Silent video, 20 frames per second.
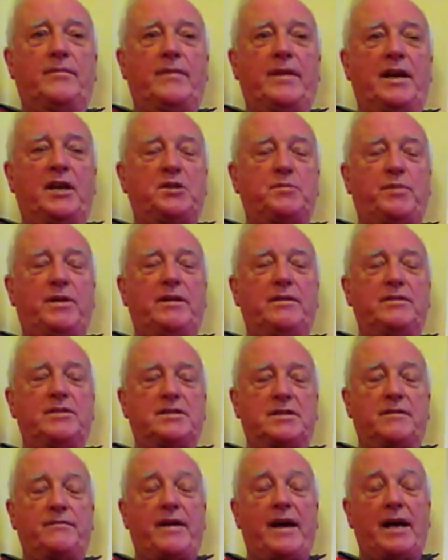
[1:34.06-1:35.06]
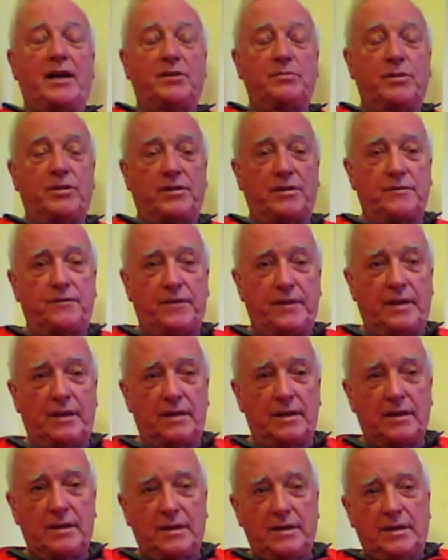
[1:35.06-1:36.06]
experiences I've had with the
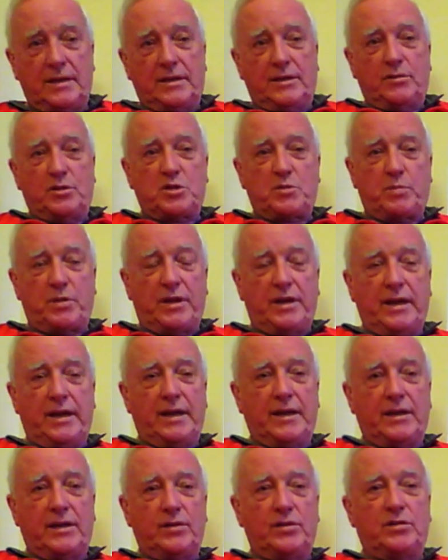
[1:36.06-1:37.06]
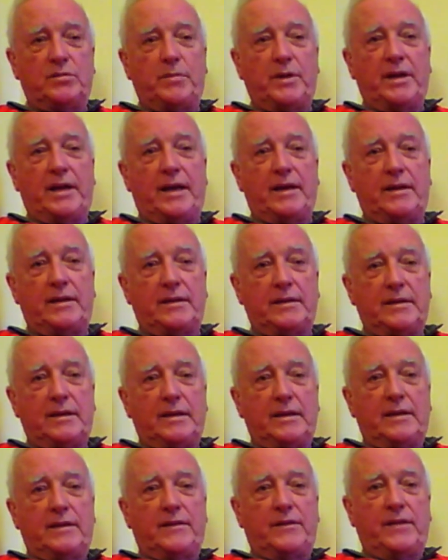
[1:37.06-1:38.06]
fiddle was playing in an open air
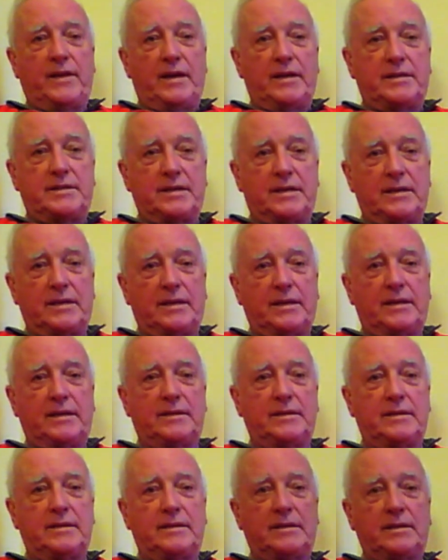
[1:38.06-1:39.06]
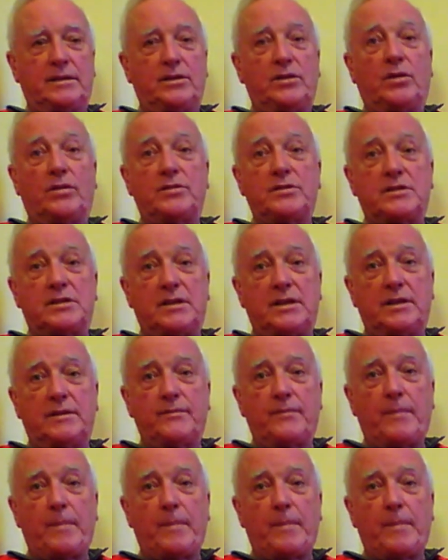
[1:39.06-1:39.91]
theatre in Nancy.